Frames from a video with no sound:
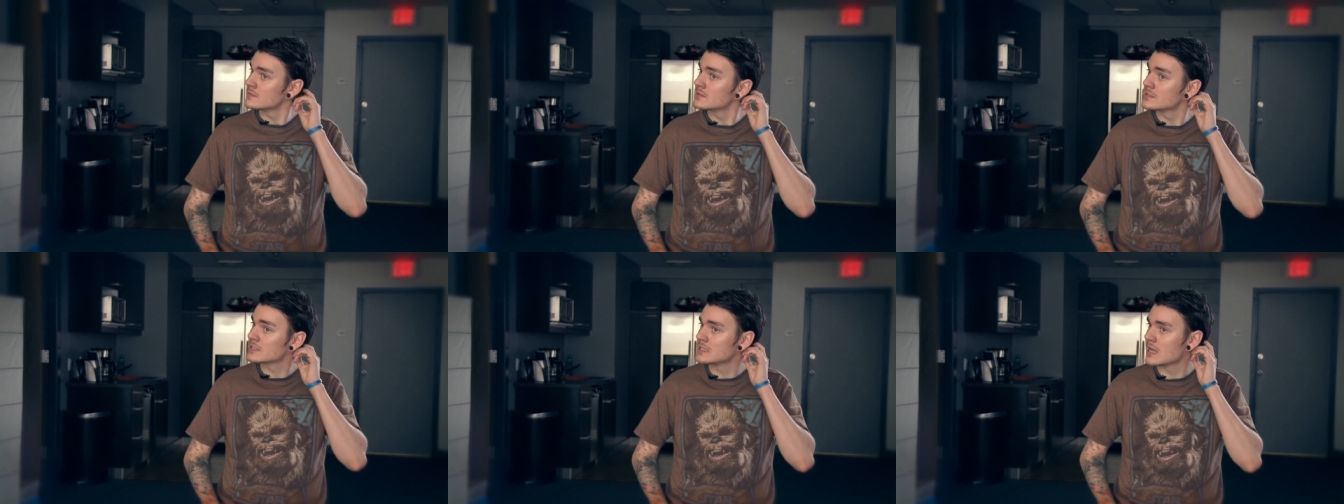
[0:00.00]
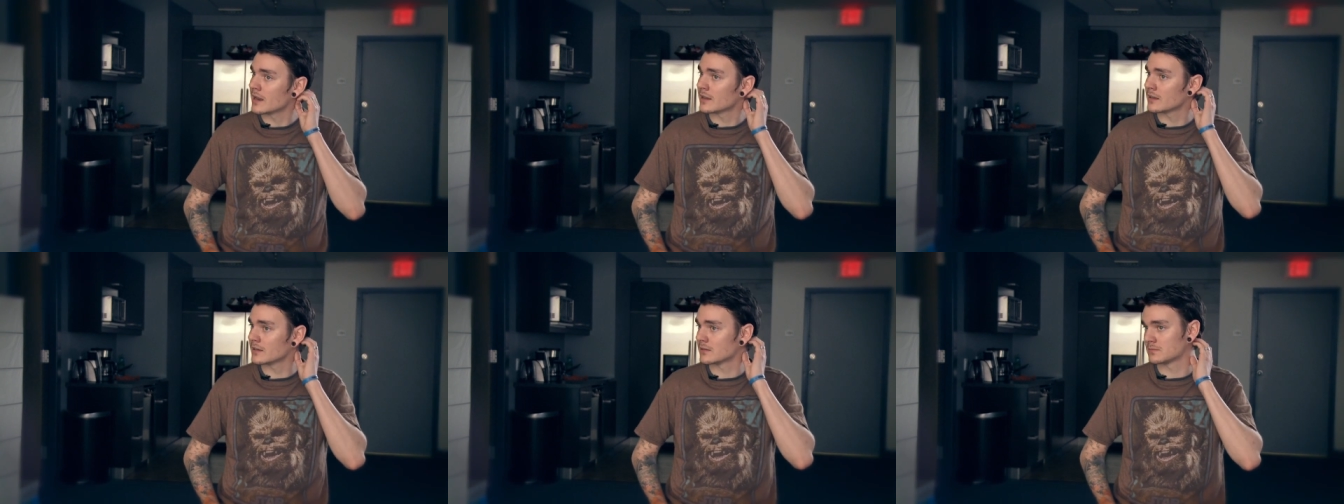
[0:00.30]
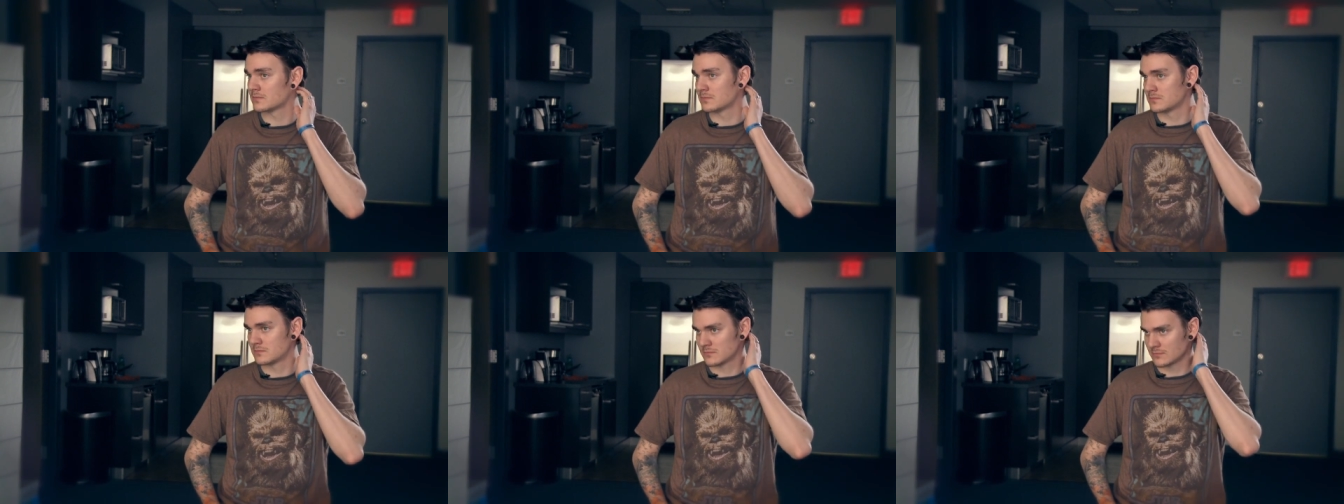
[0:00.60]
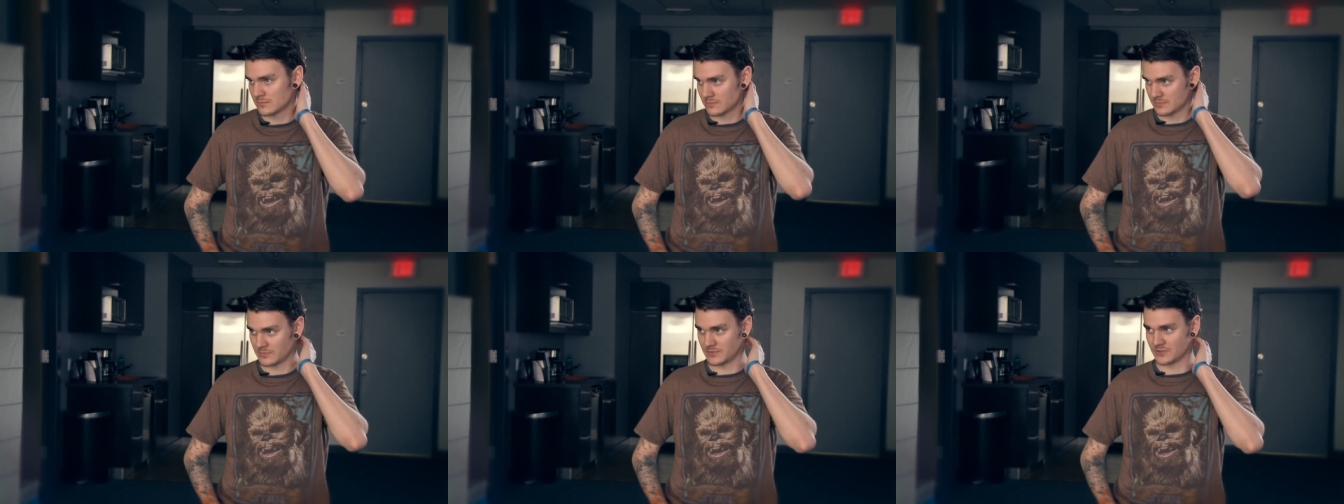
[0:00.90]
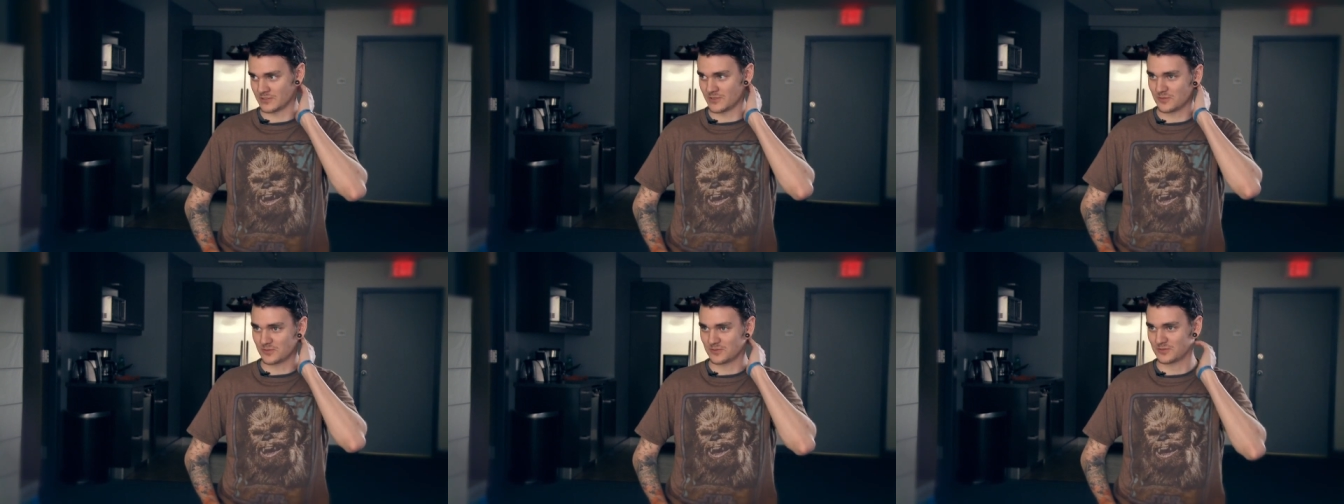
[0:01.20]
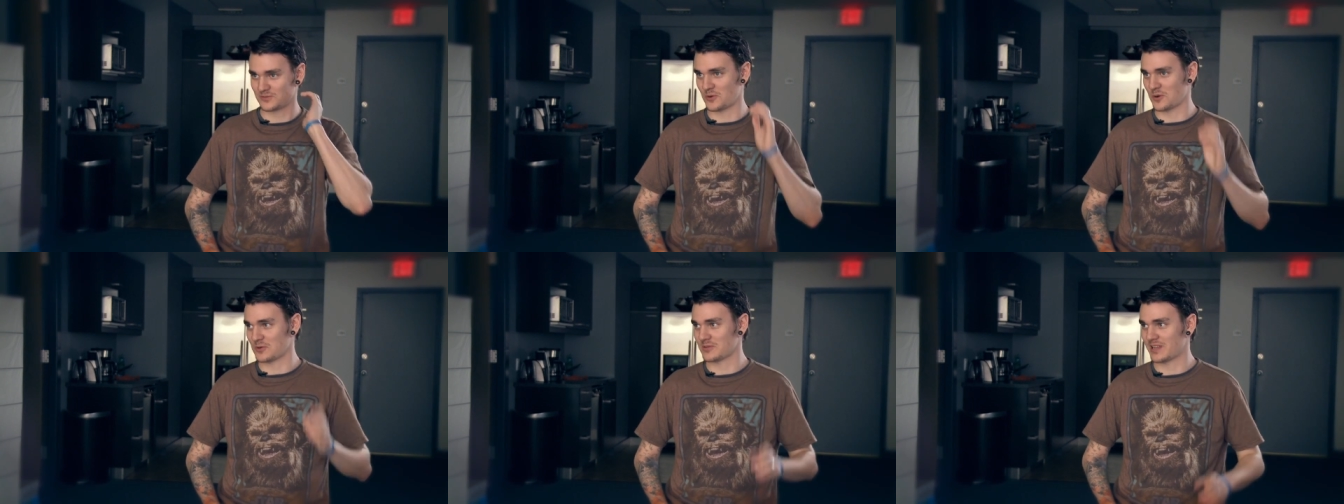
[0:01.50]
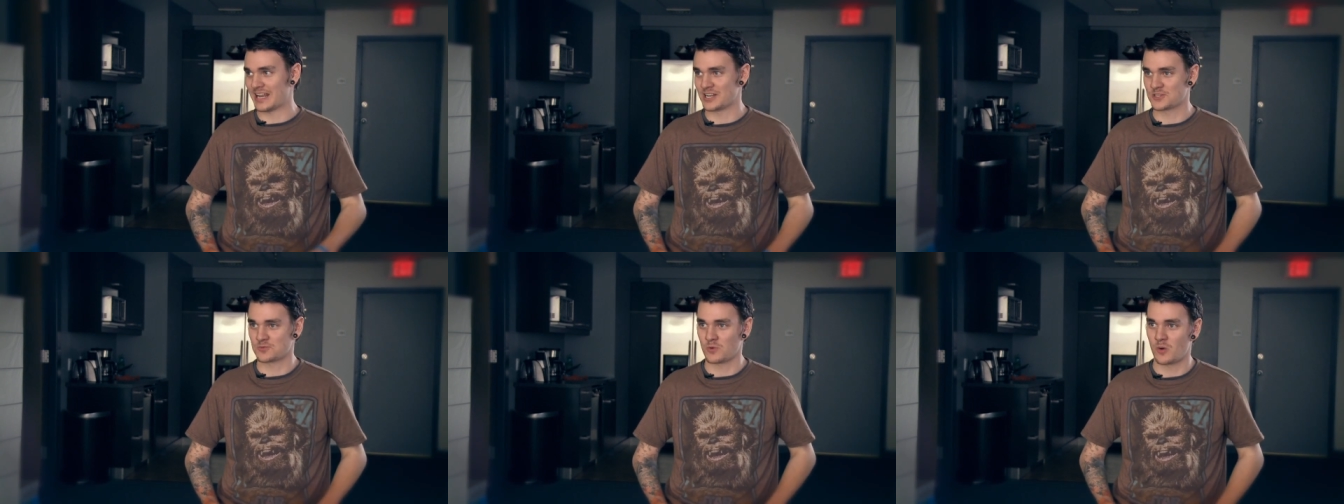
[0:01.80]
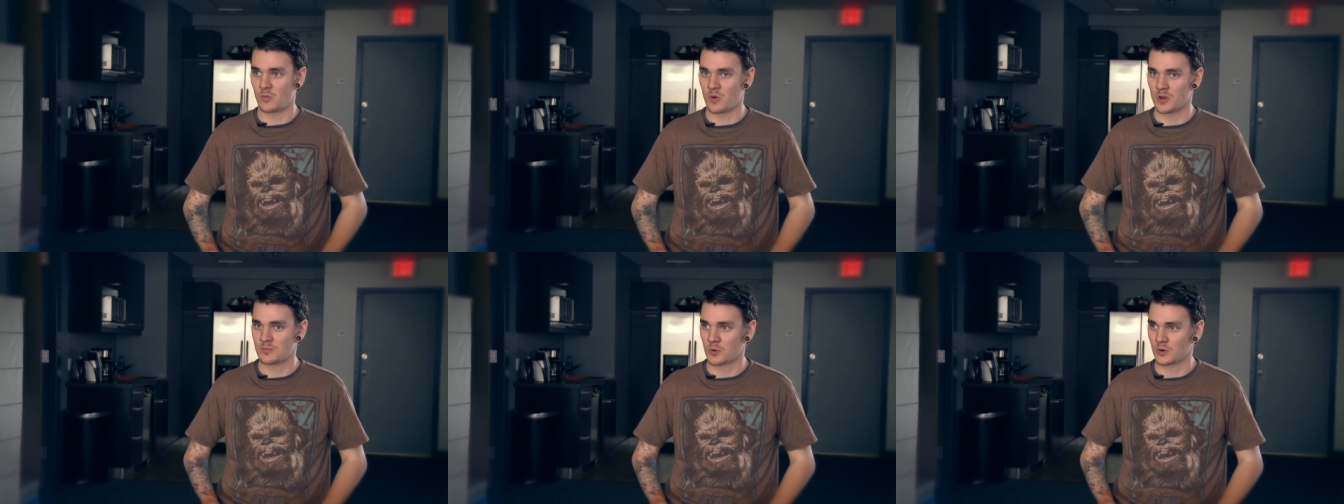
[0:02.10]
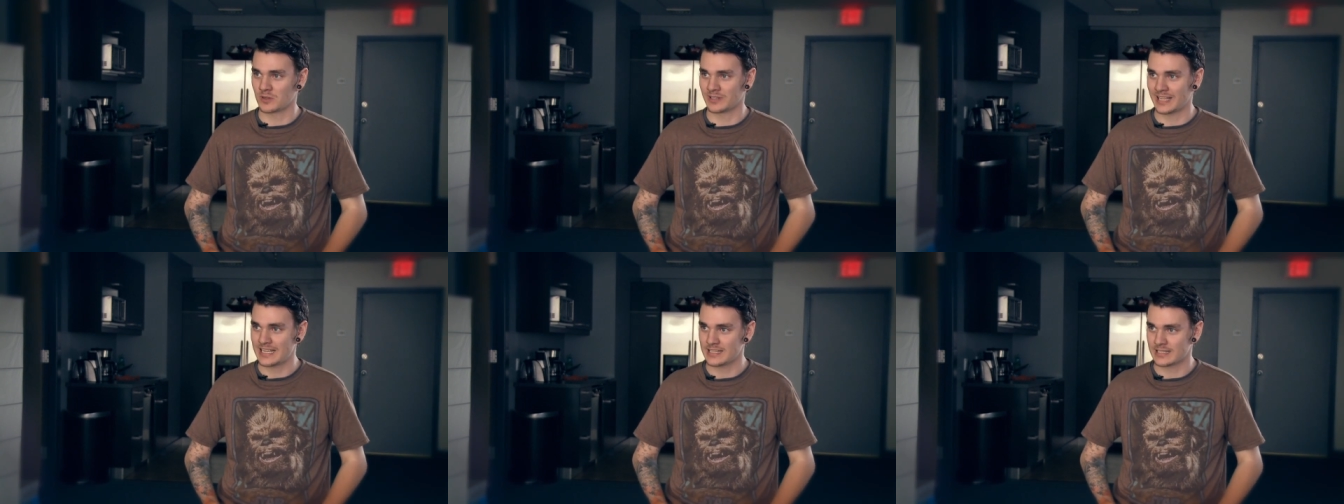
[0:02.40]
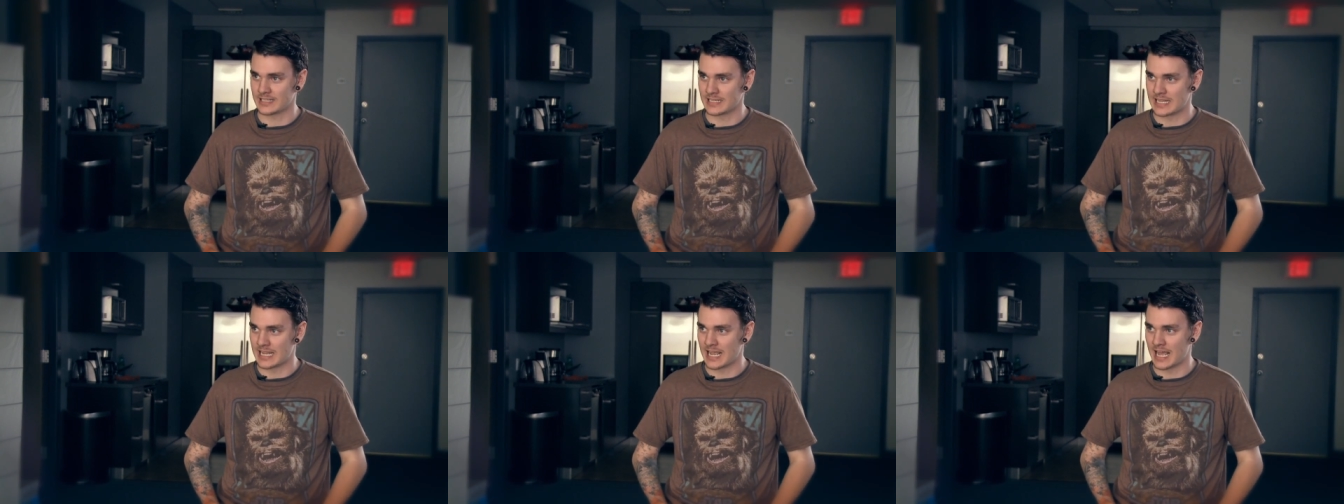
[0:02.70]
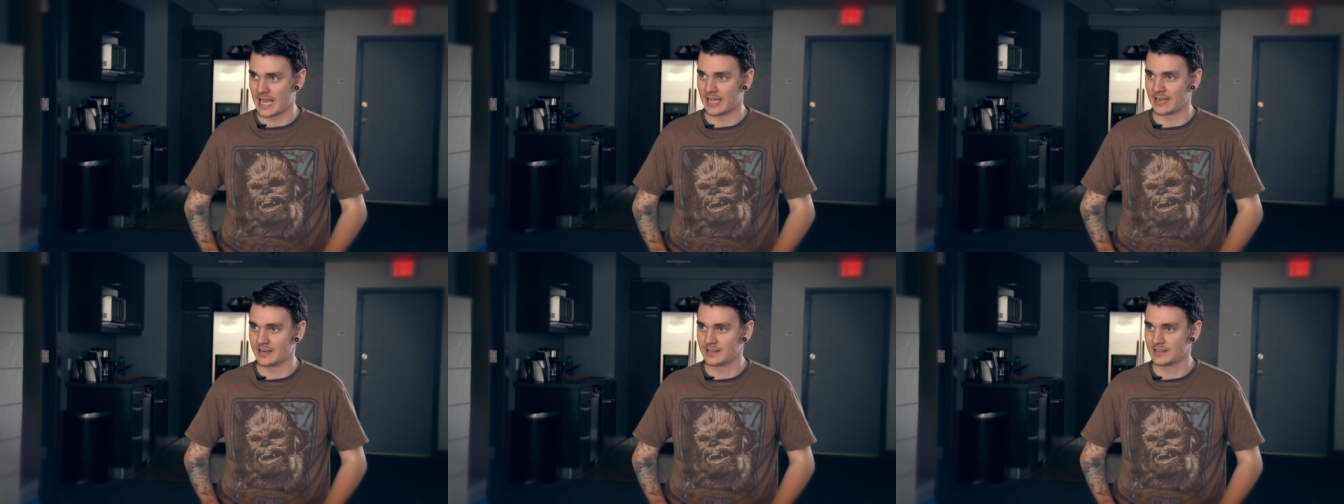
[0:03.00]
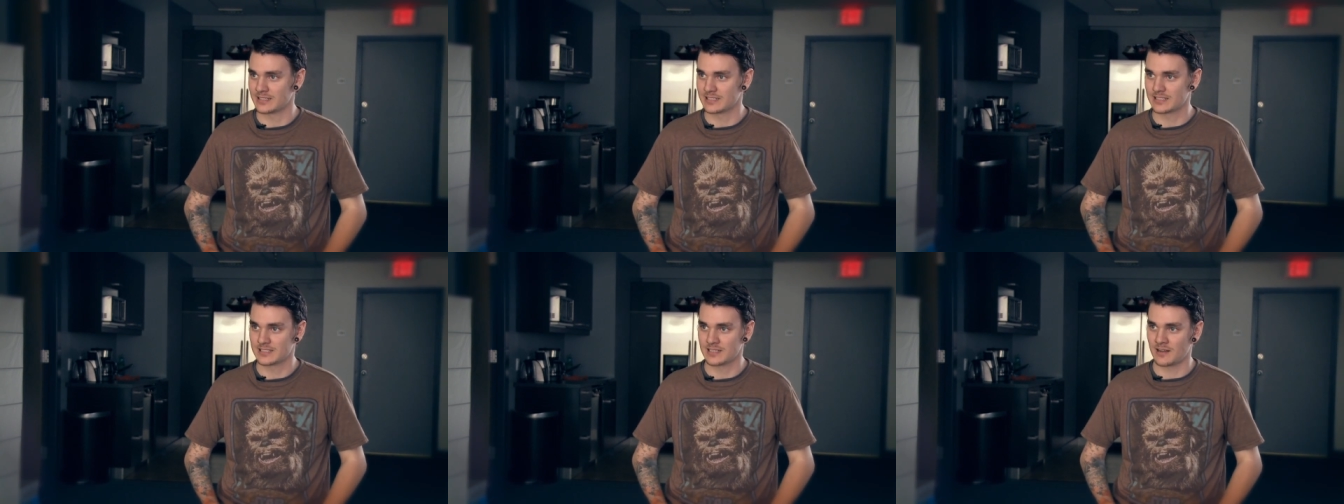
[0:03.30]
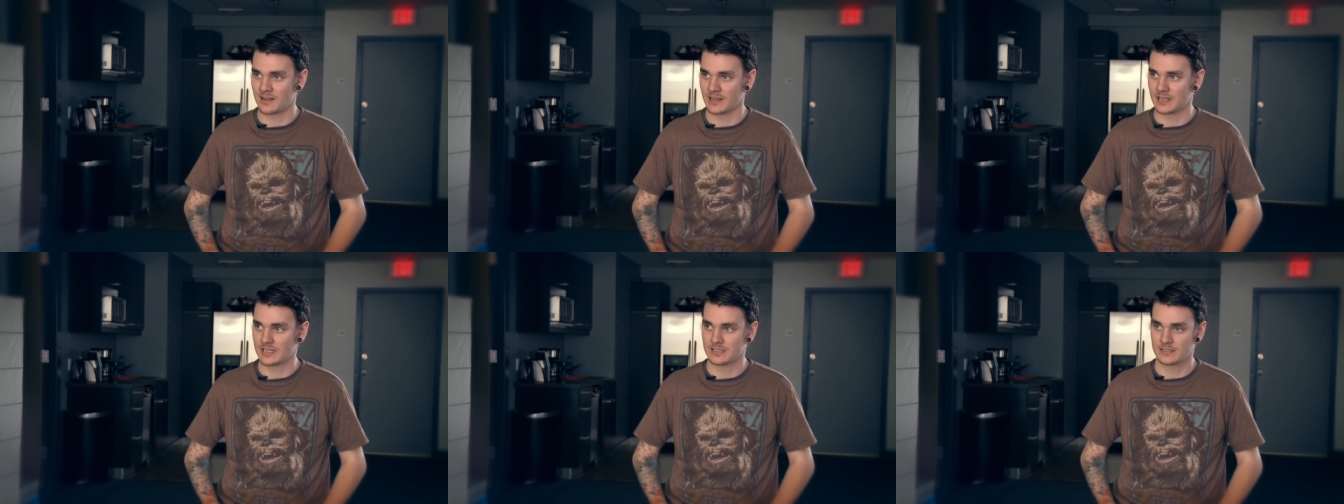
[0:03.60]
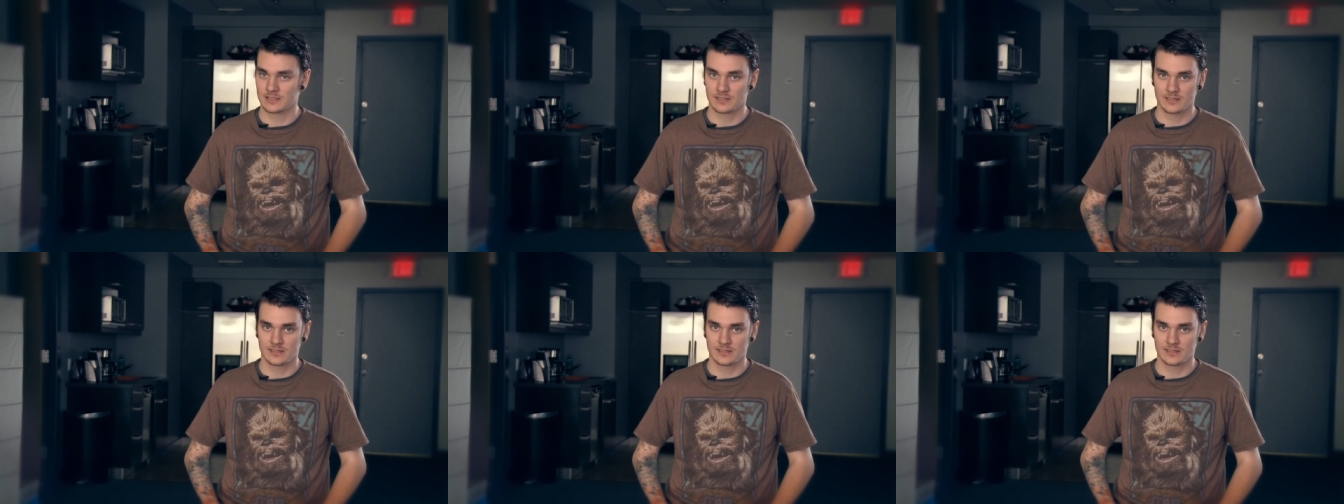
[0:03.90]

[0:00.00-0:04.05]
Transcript: It's not a... There's no four. I just want one more light than he had. It's not.